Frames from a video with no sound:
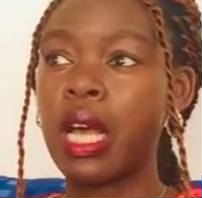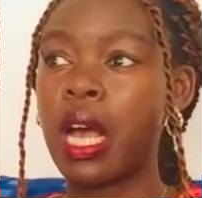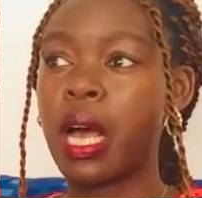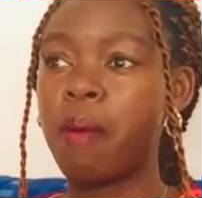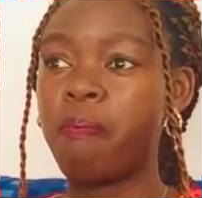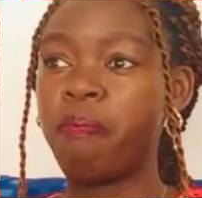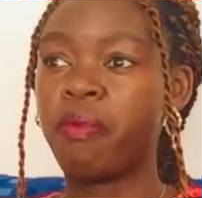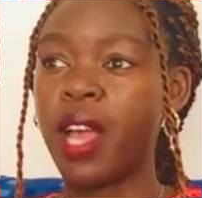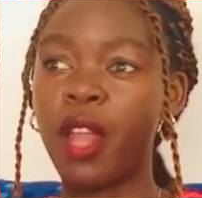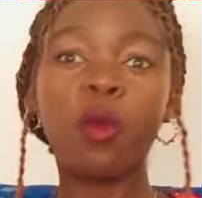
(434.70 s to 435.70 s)

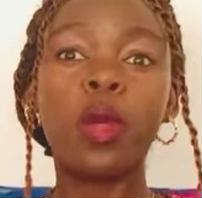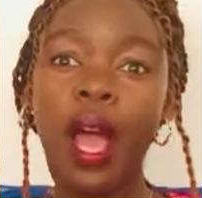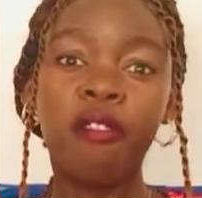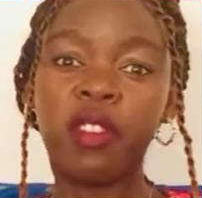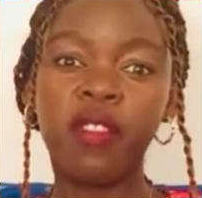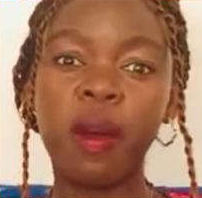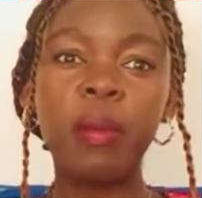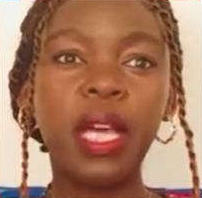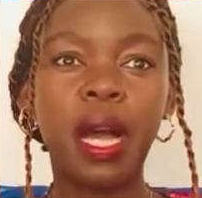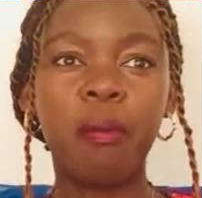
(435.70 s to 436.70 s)
and I've never
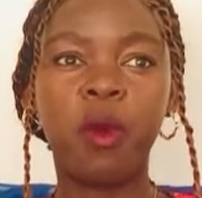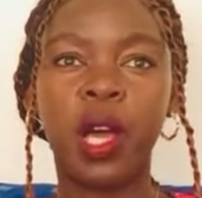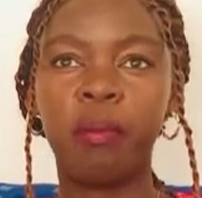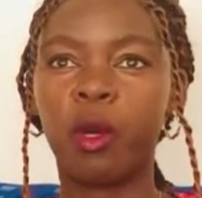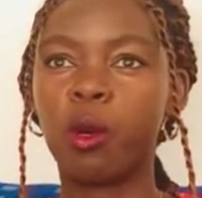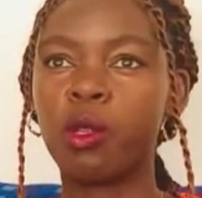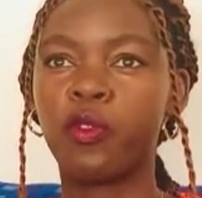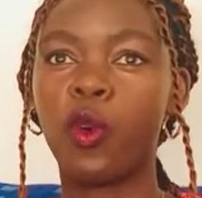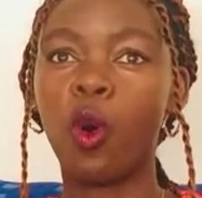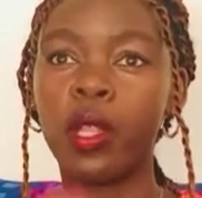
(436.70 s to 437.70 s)
become one, because
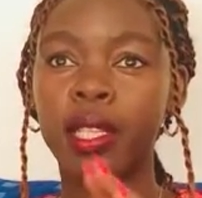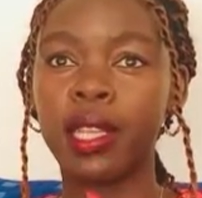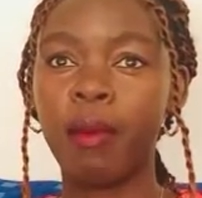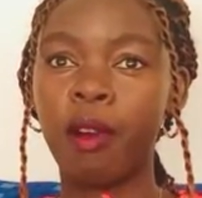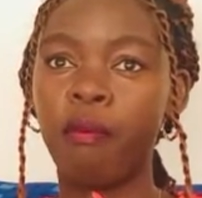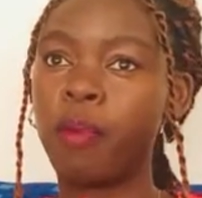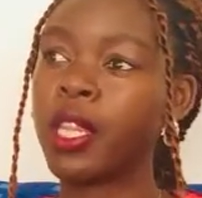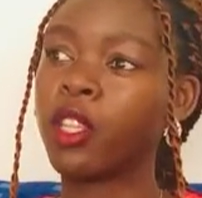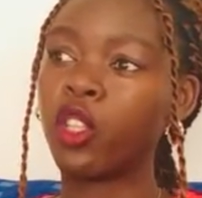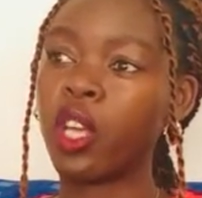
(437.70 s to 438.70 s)
for all the time I've been
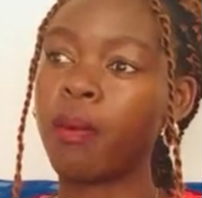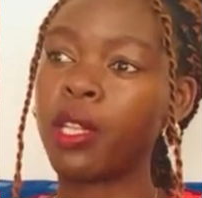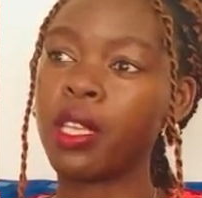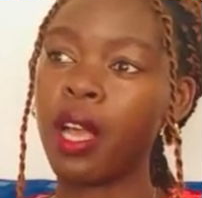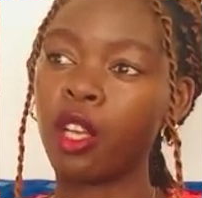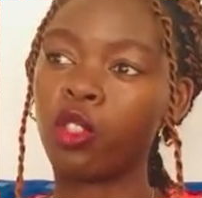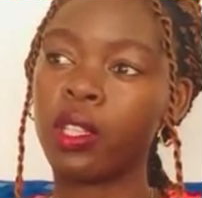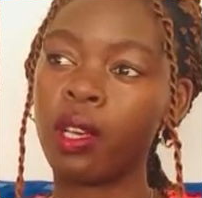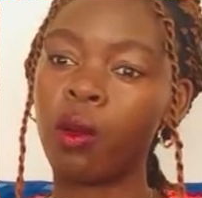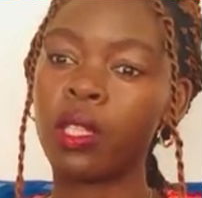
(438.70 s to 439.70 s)
in Germany, actually
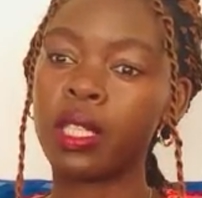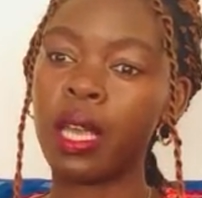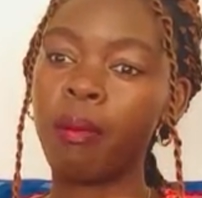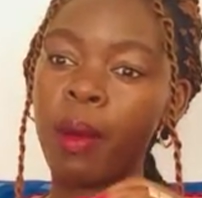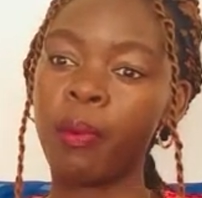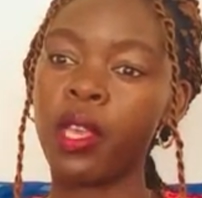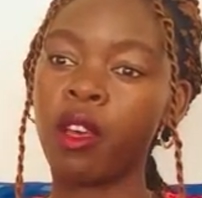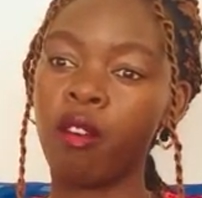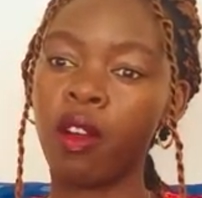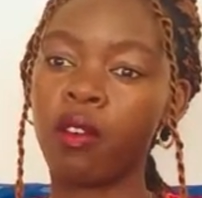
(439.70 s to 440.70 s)
the only time I'm here
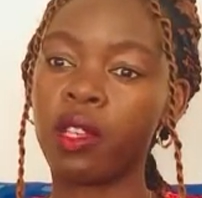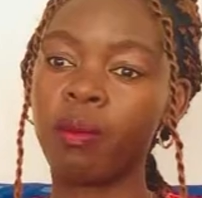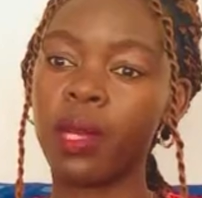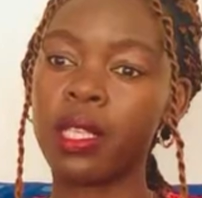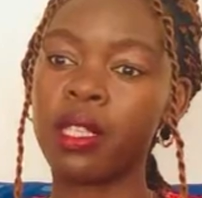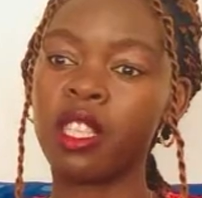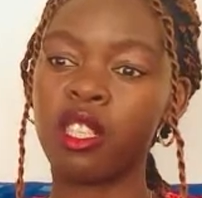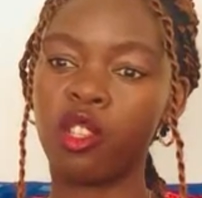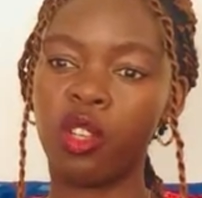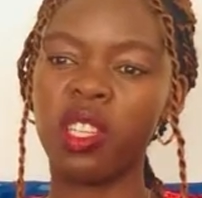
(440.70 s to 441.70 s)
over Christmas is the
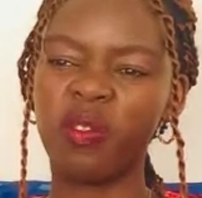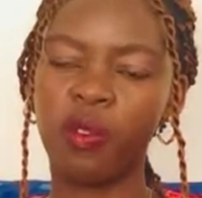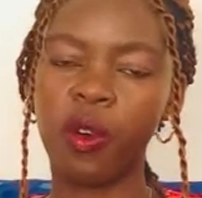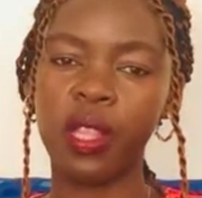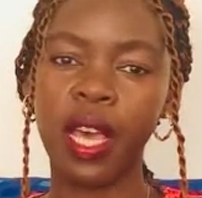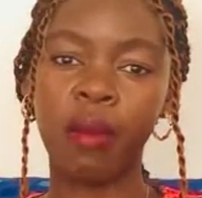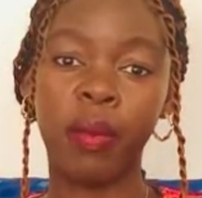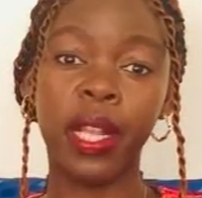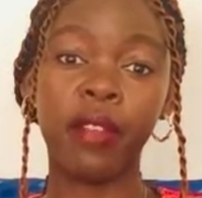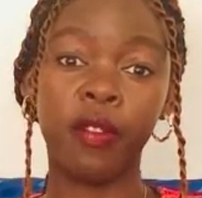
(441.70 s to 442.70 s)
24th, and
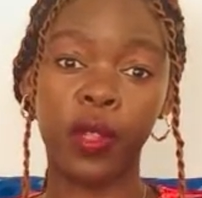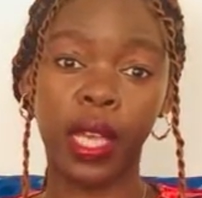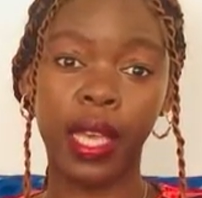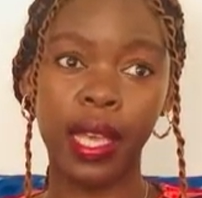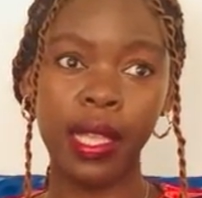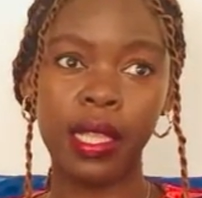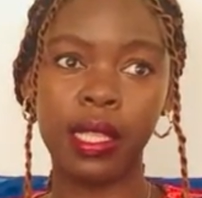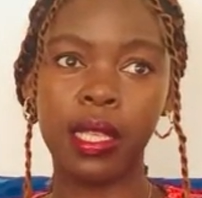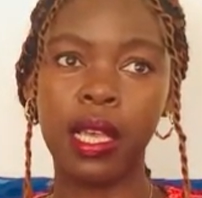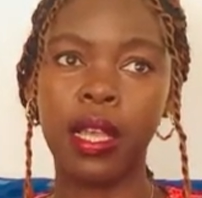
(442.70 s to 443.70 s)
mainly for the kids,